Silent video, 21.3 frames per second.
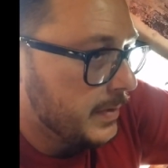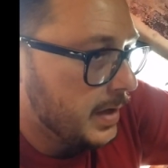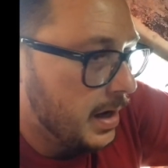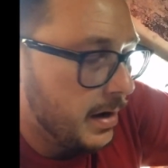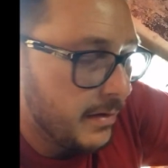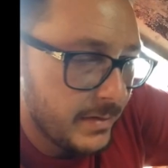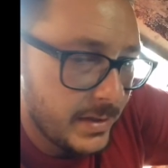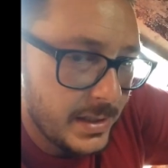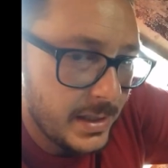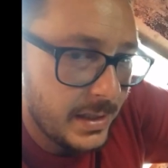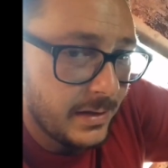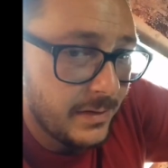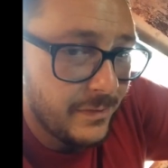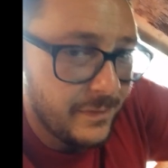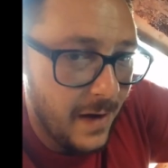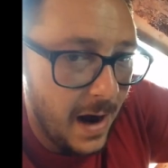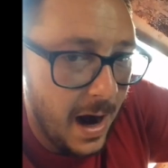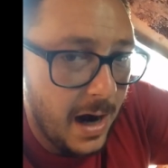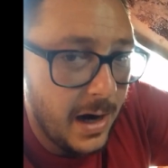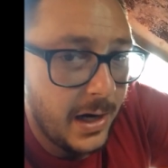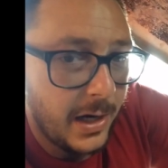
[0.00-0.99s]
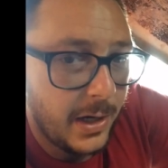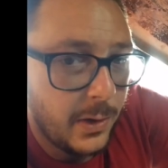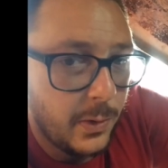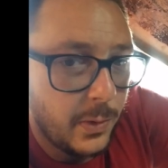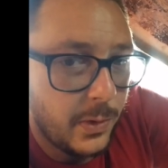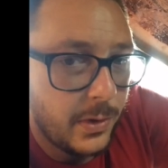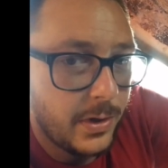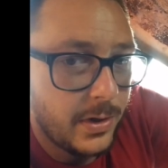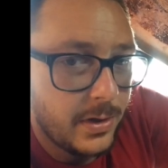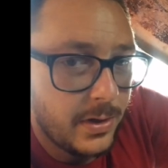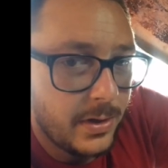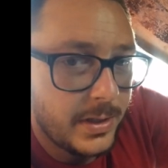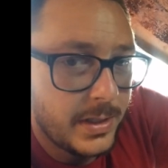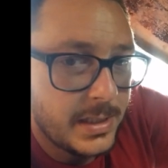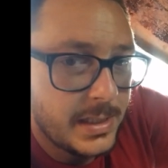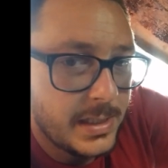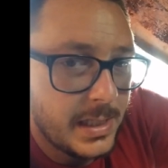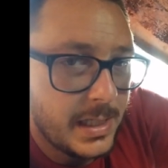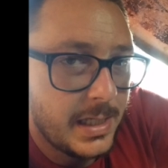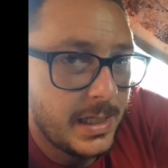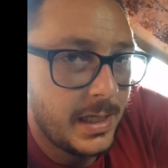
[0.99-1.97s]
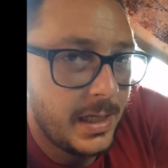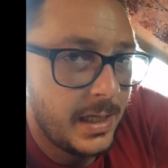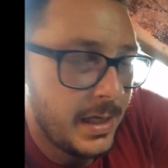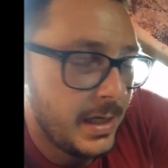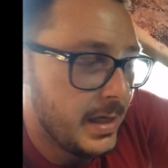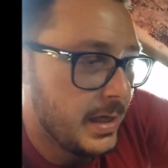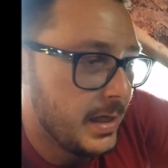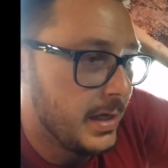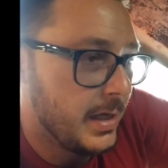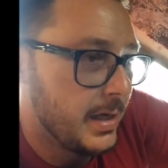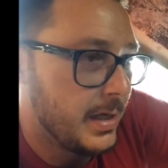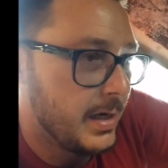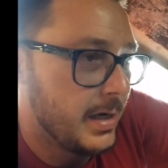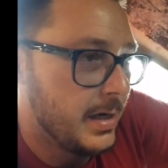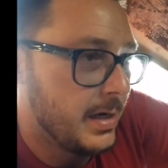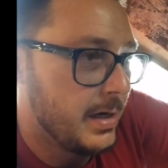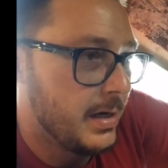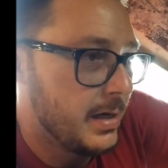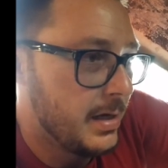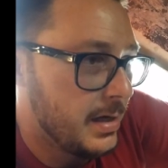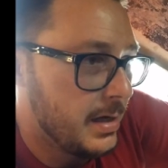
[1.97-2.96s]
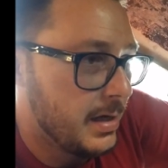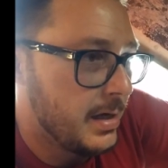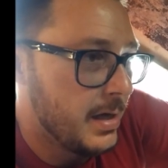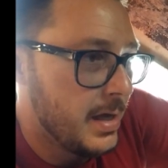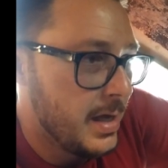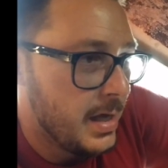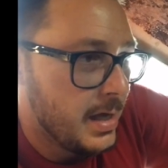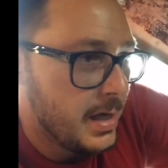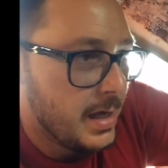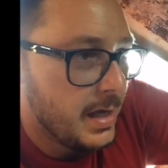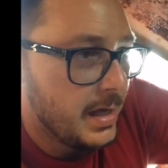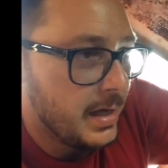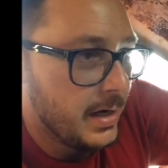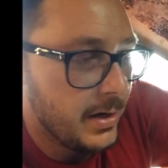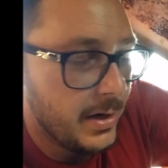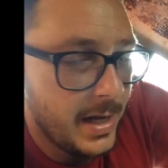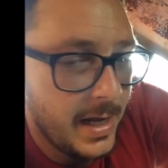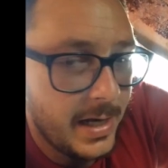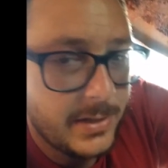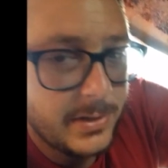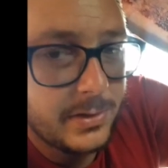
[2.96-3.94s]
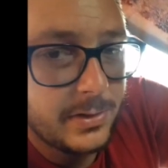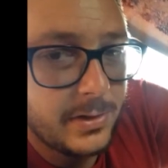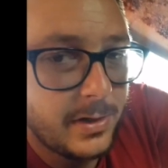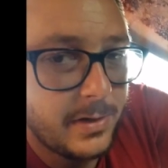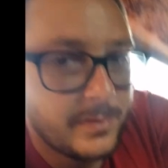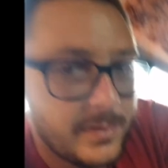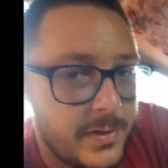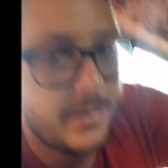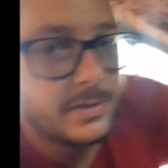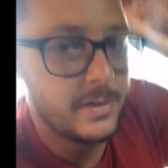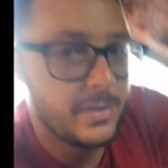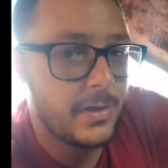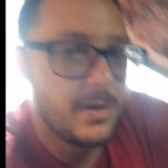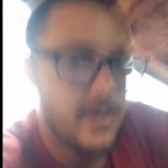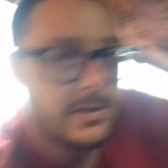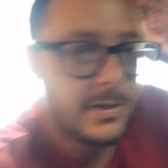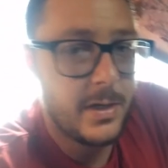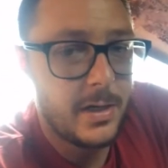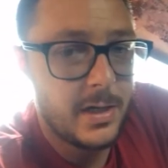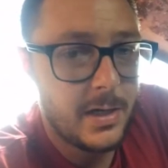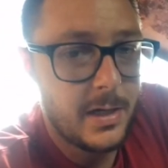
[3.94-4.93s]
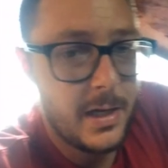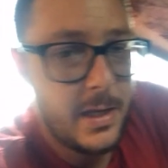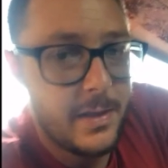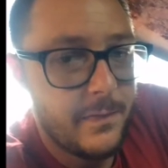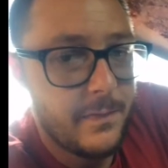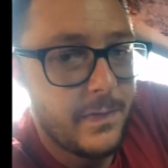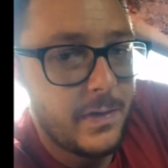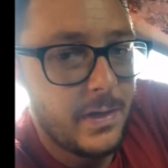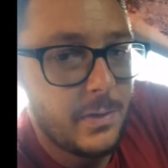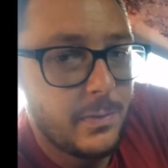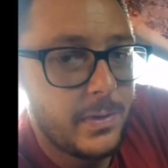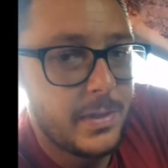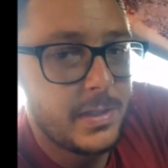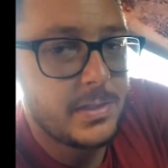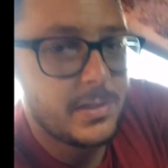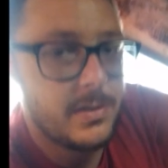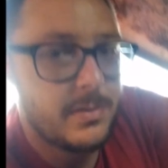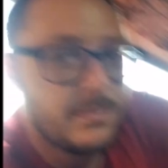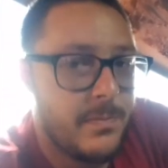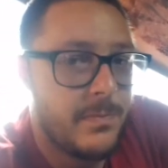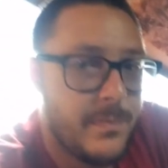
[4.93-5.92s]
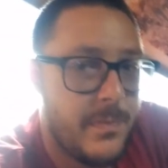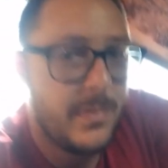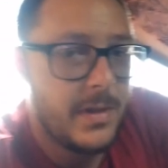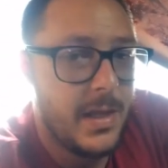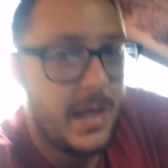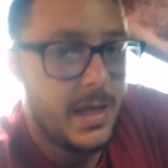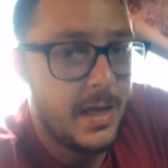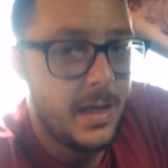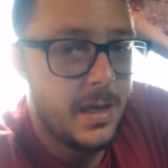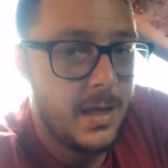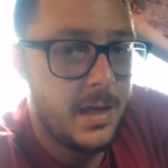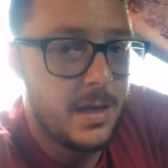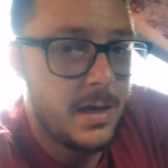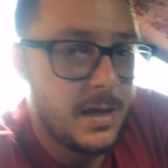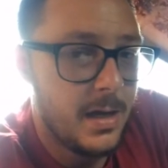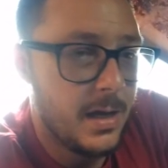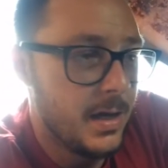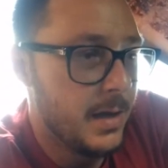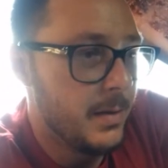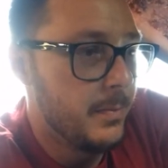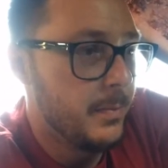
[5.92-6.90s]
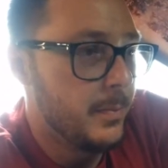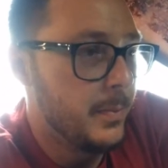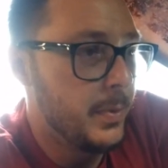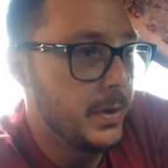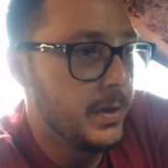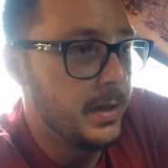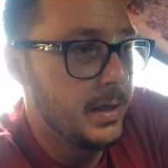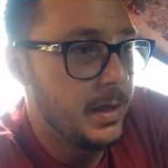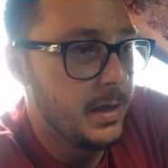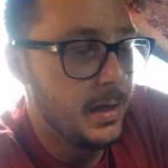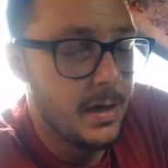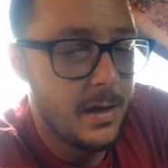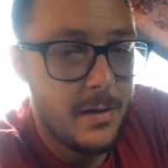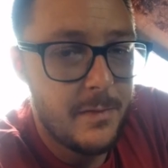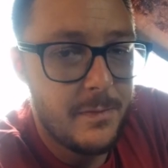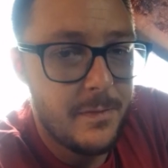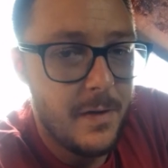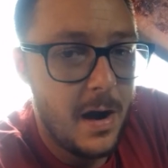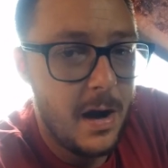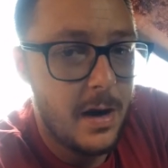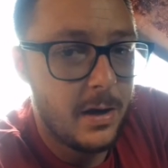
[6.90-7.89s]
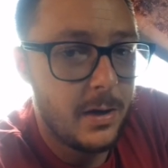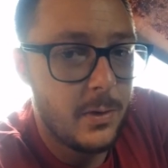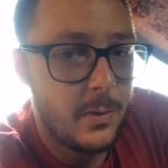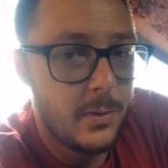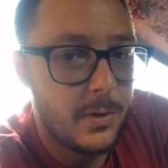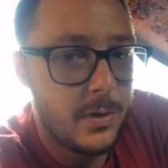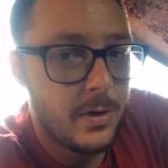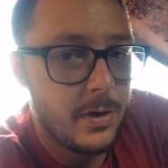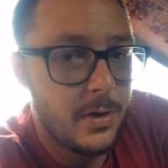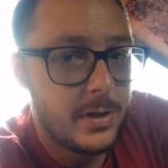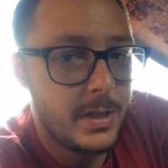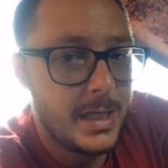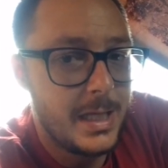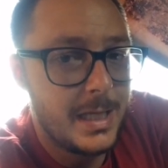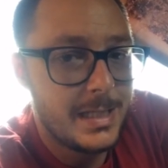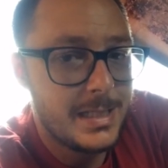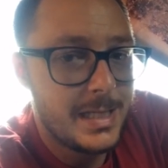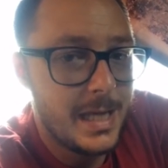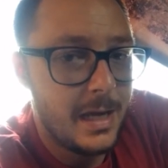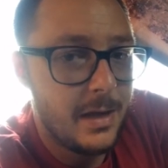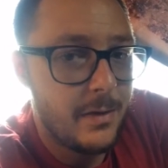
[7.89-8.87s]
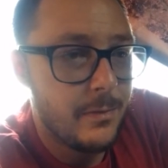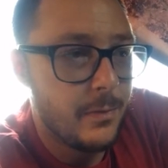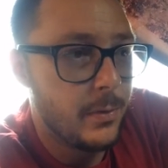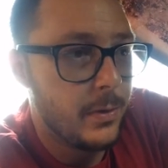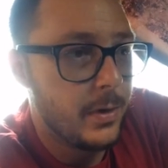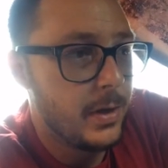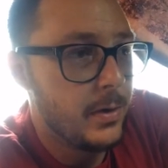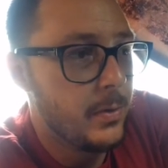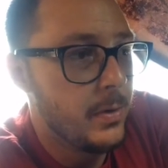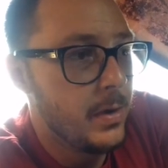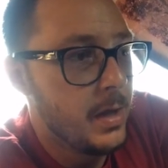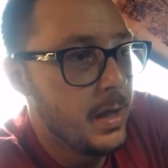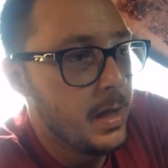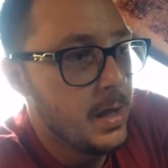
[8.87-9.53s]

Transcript: Obviously the firing order on this thing, in International Harvester and all their infinite wisdom, they put the firing order on the intake for you.